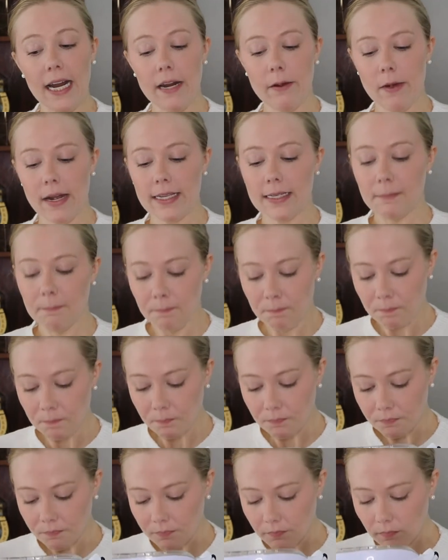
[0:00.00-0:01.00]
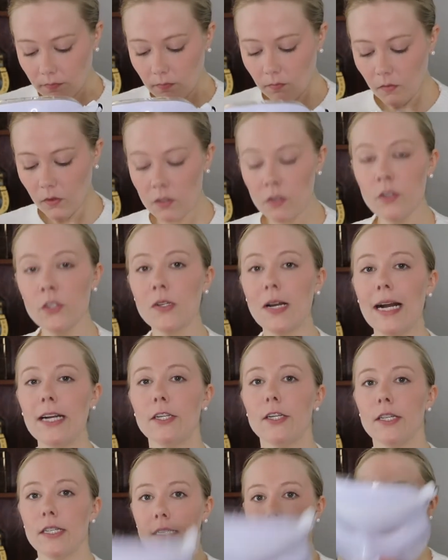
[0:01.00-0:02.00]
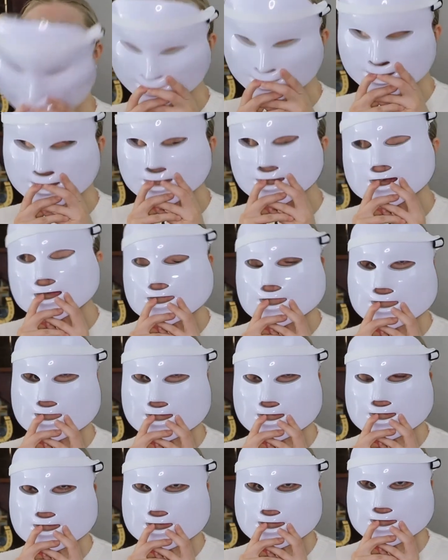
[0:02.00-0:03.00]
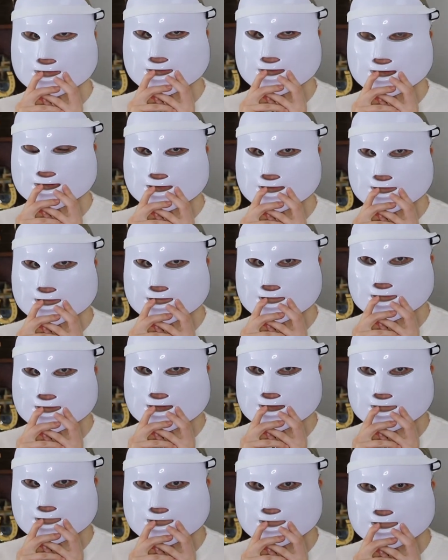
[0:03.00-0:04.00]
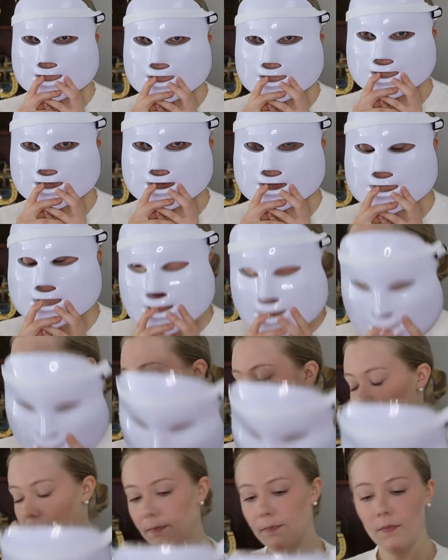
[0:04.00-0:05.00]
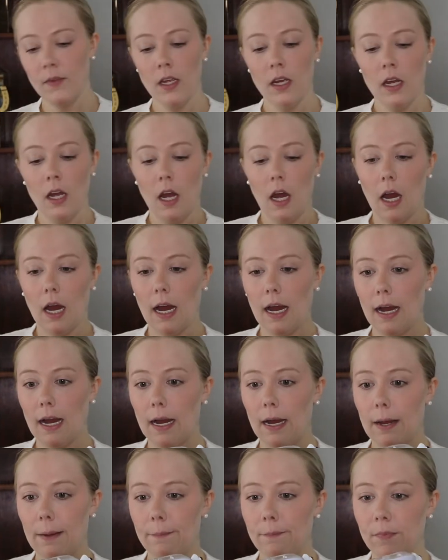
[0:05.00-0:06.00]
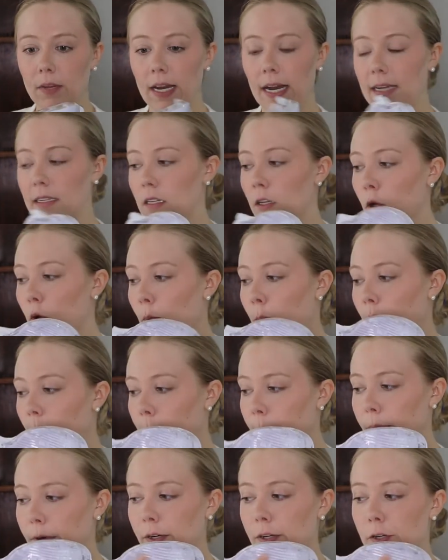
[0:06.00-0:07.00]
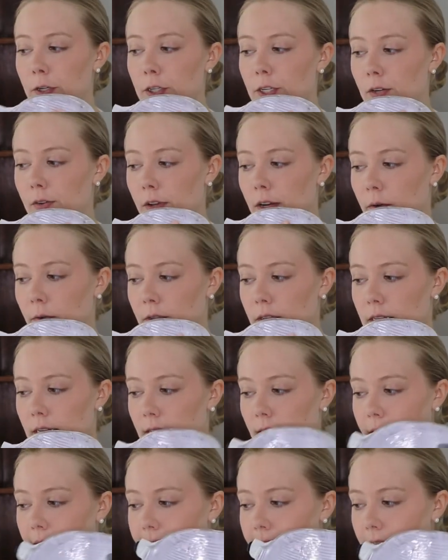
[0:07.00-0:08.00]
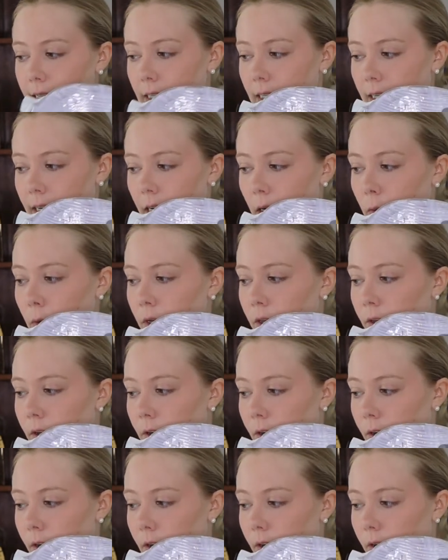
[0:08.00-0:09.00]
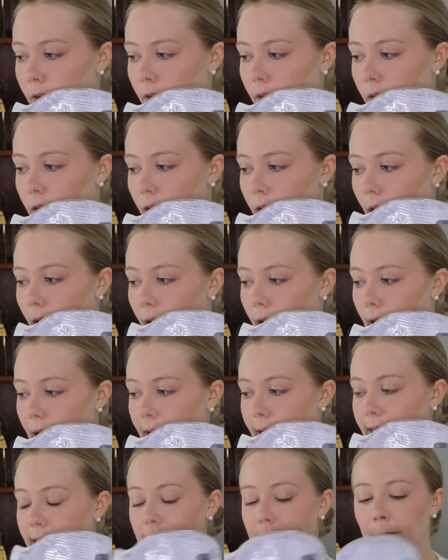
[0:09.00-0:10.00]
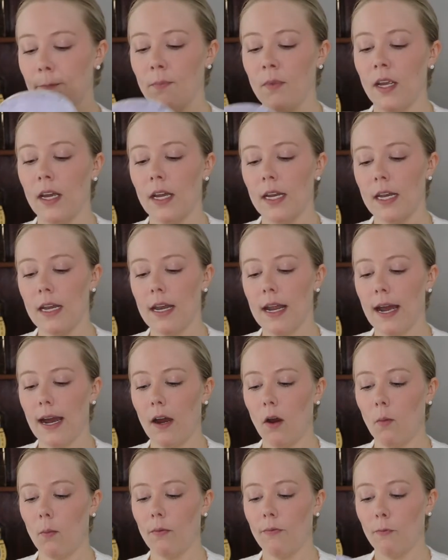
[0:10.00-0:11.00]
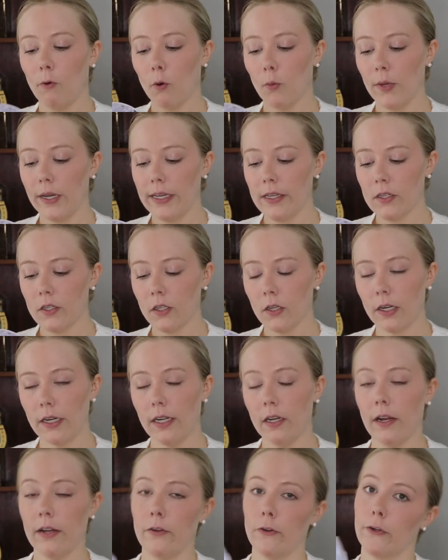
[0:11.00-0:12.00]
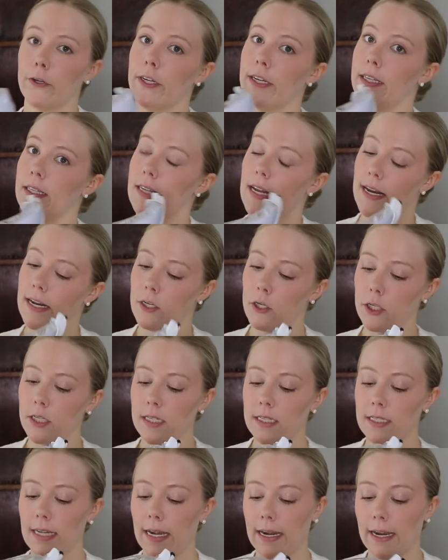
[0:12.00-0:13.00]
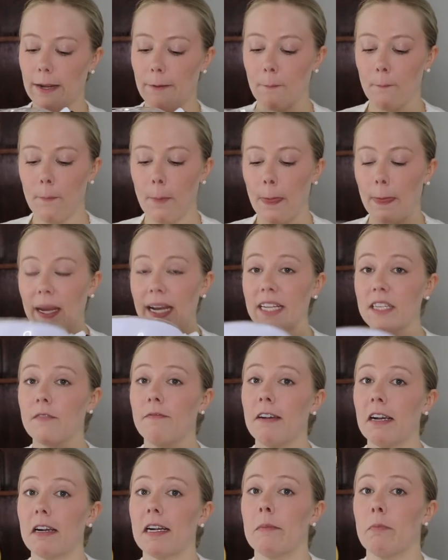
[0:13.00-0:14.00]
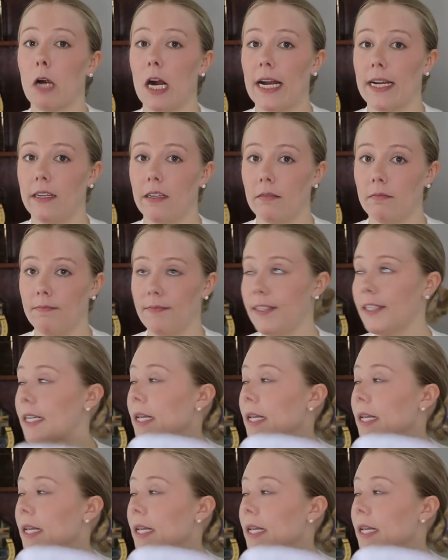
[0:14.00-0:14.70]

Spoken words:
anyways, so I just sit with it like so on my face. It has a little bumper so that it will sit nicely with your eyes. Now, before we get started, and you're going to see it in just a second, it's very bright.